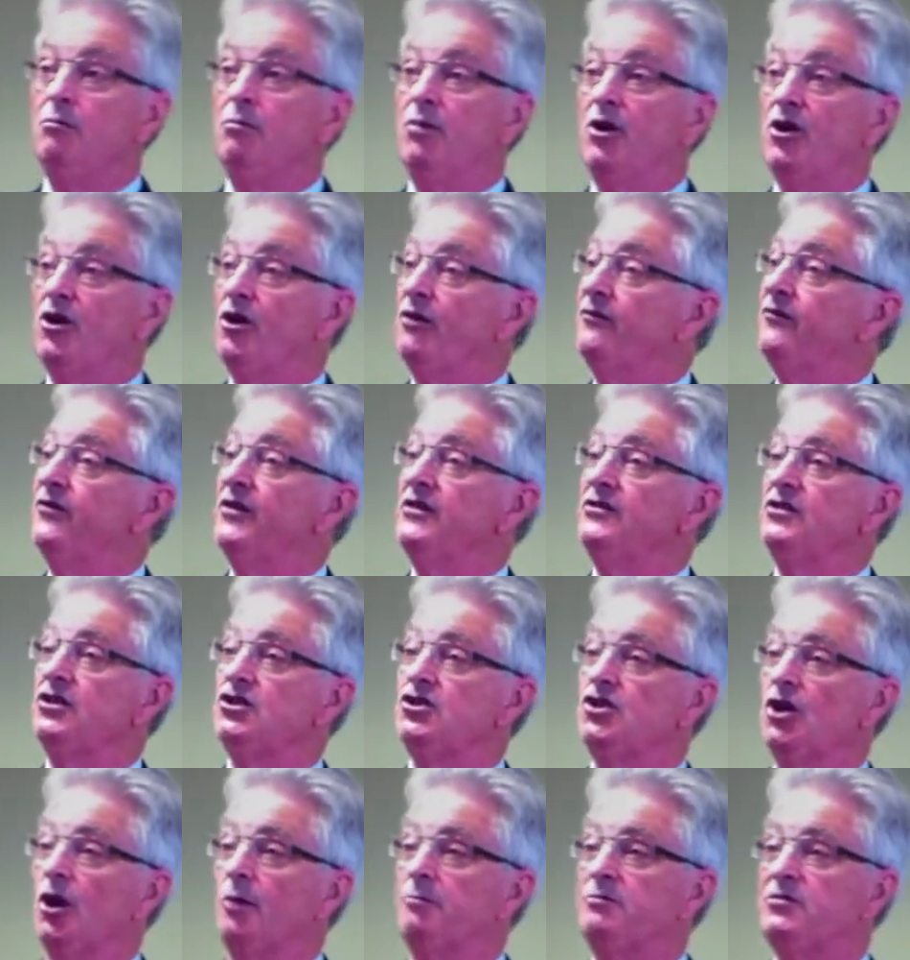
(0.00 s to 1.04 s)
by offering the
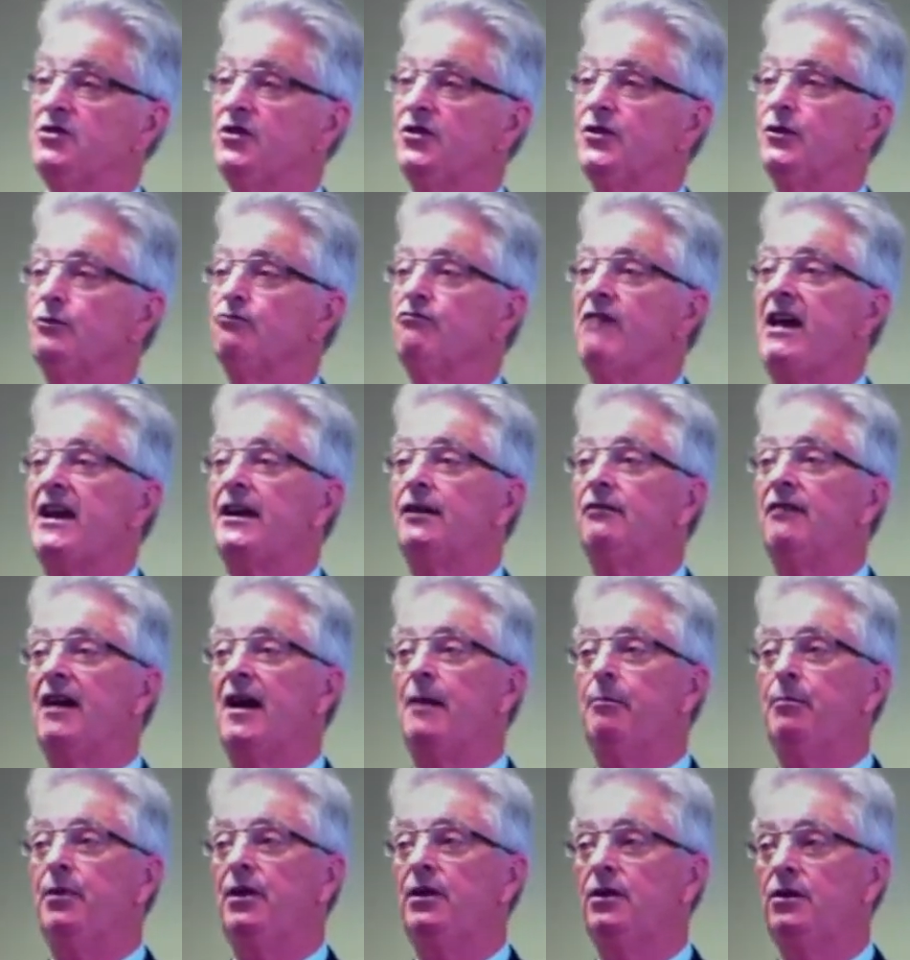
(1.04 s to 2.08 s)
job to the
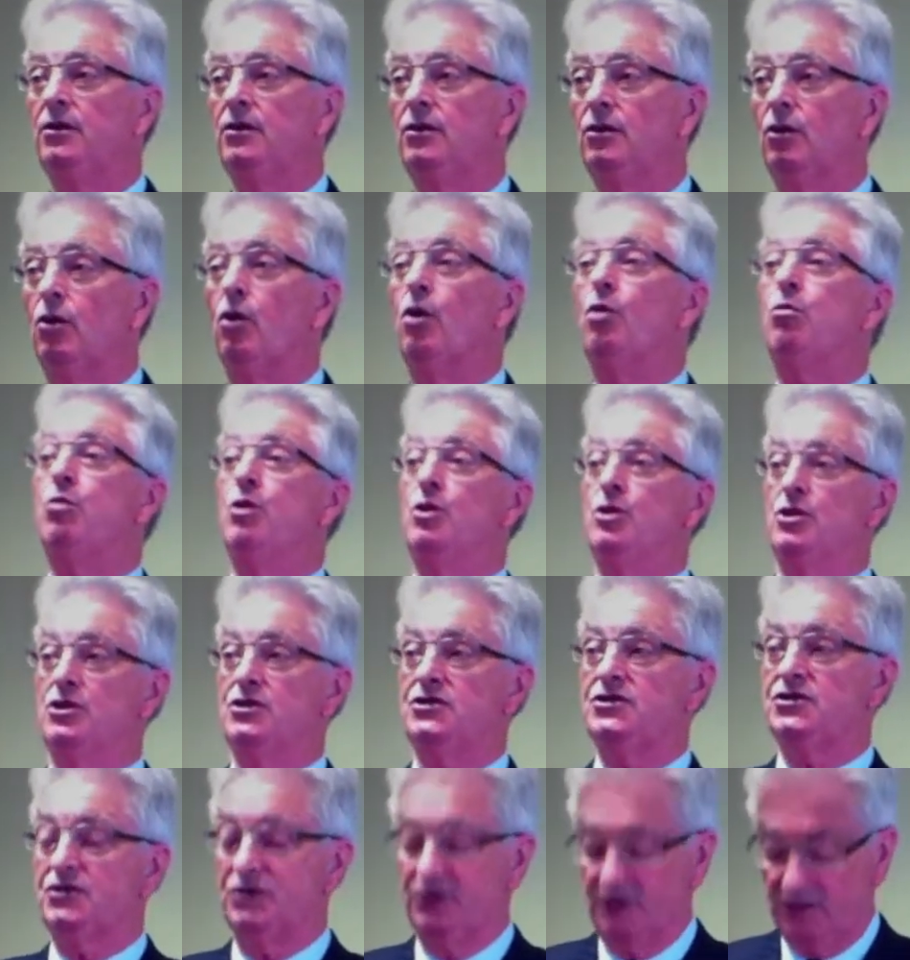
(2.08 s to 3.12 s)
runner-up or
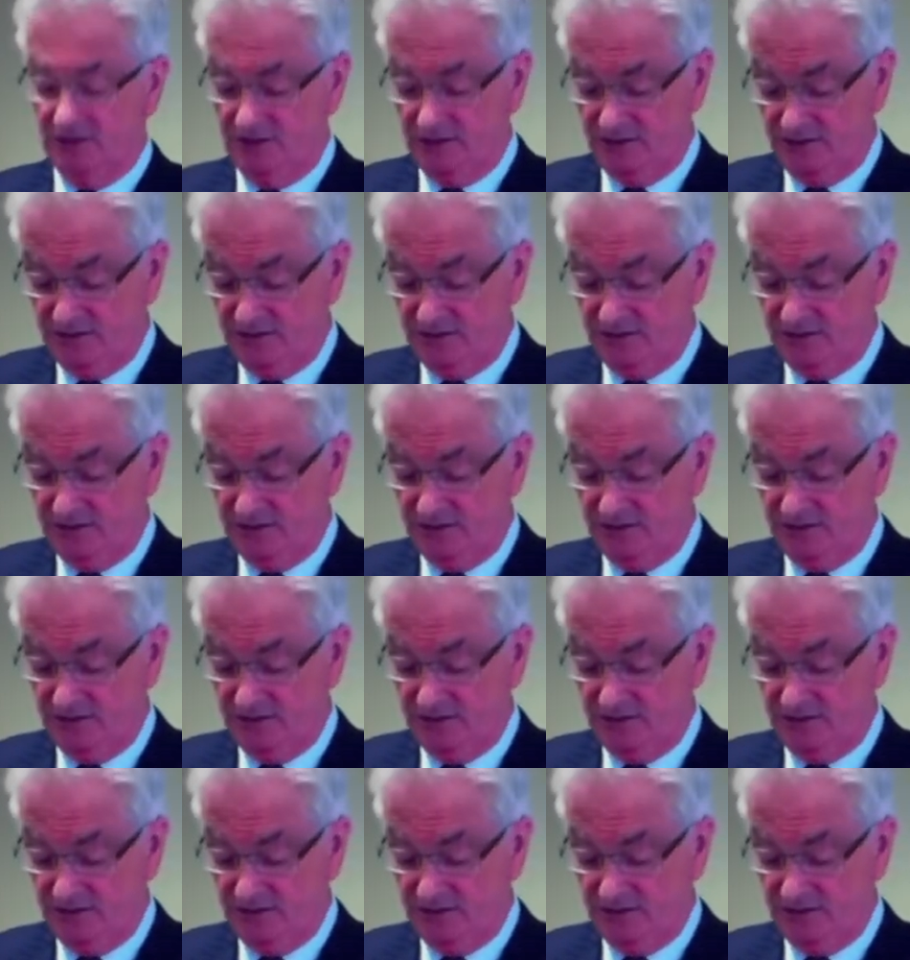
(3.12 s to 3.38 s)
worse